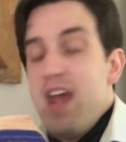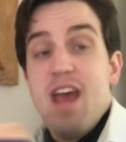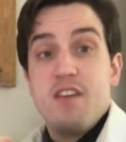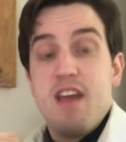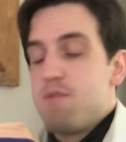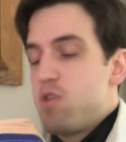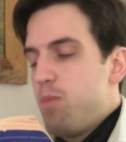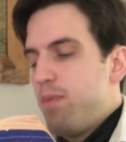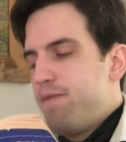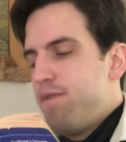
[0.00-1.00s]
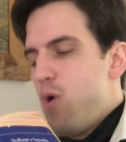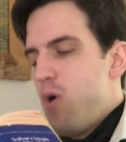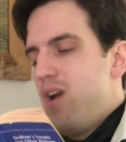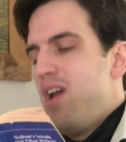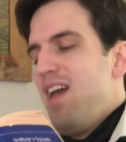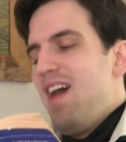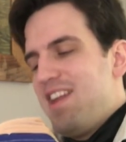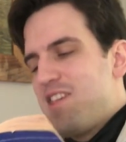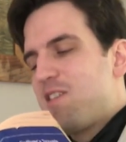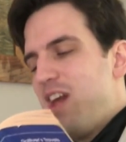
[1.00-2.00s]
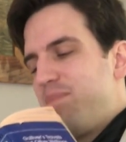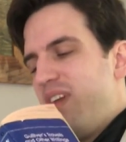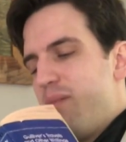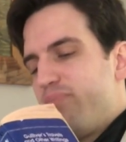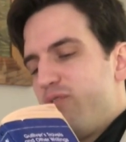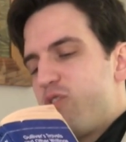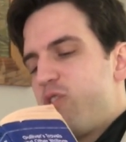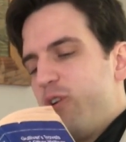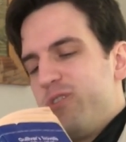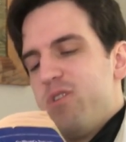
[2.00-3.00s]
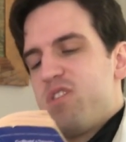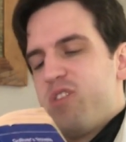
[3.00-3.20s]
as I observed before, had escaped the Emperor's searches.